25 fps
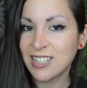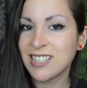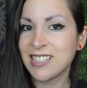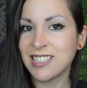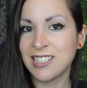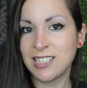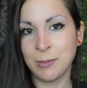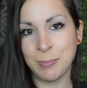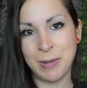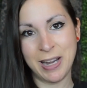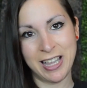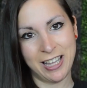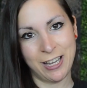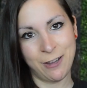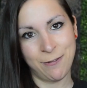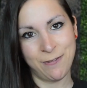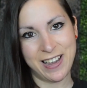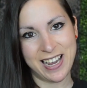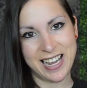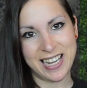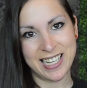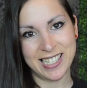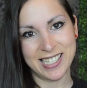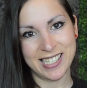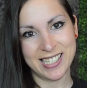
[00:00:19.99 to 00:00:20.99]
smiley
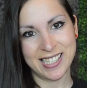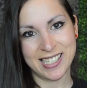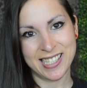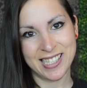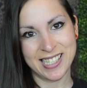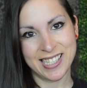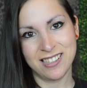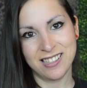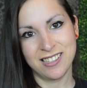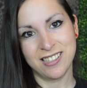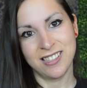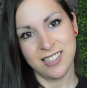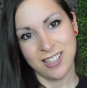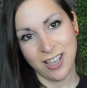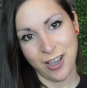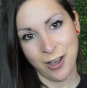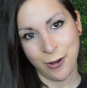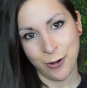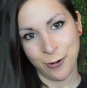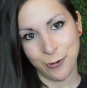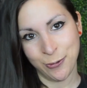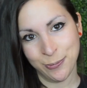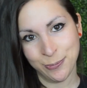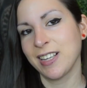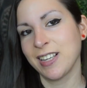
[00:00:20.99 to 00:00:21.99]
face.
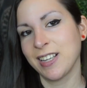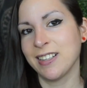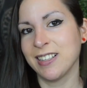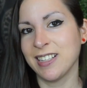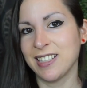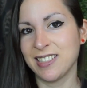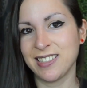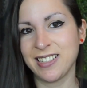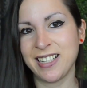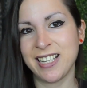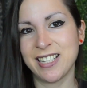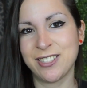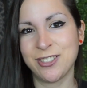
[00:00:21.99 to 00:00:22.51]
So let's get